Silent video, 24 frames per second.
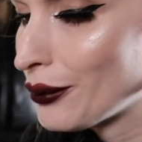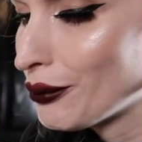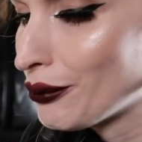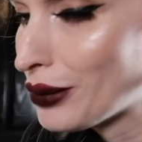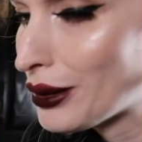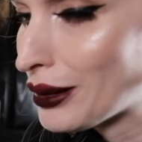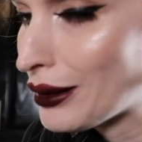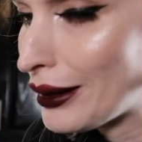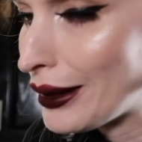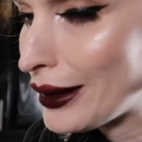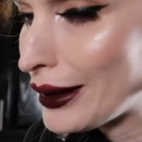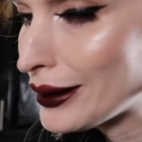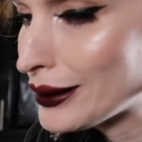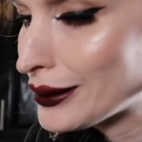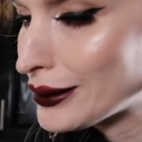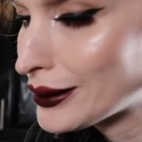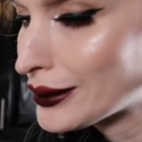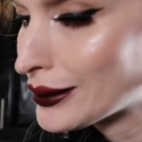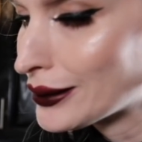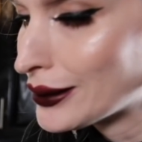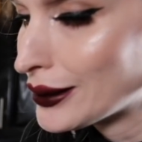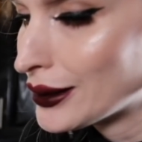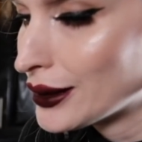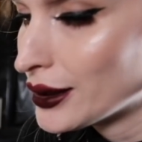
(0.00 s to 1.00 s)
plate.
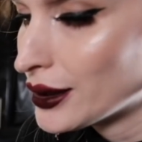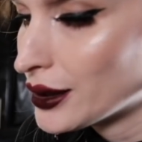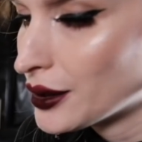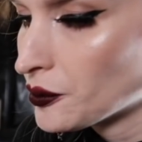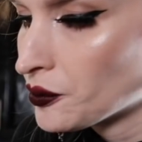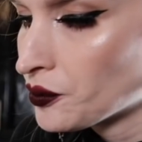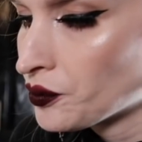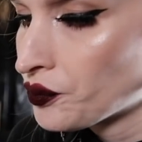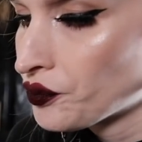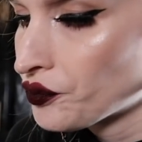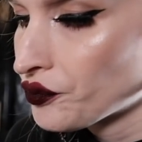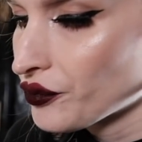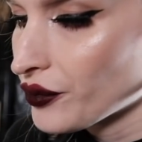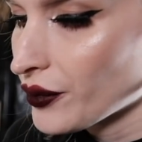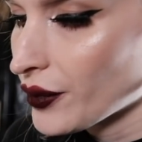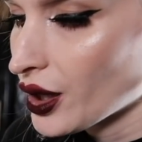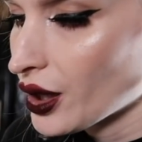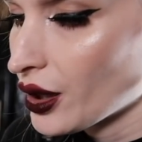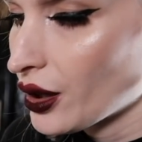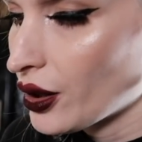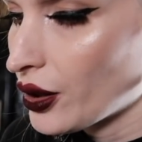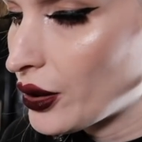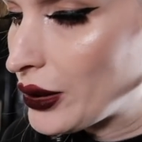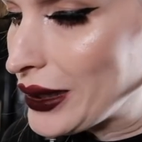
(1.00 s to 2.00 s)

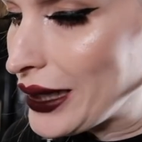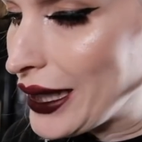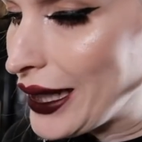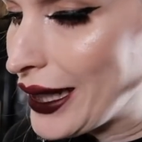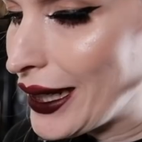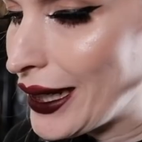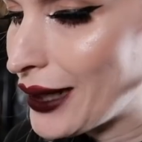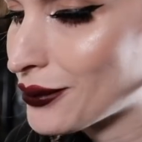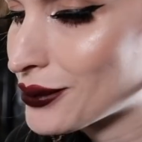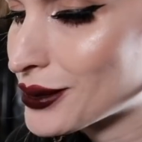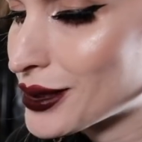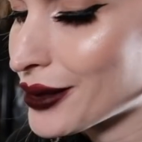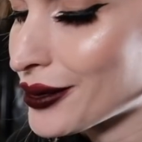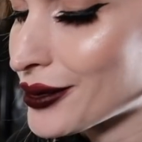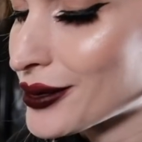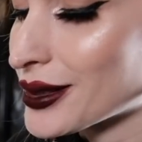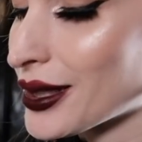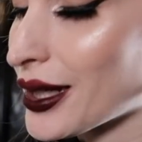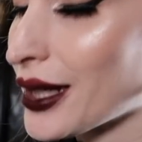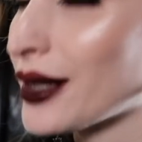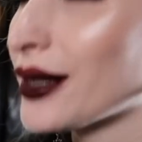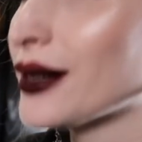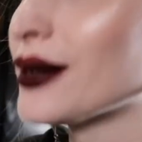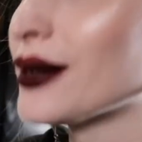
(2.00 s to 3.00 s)
Okay, I'm so excited.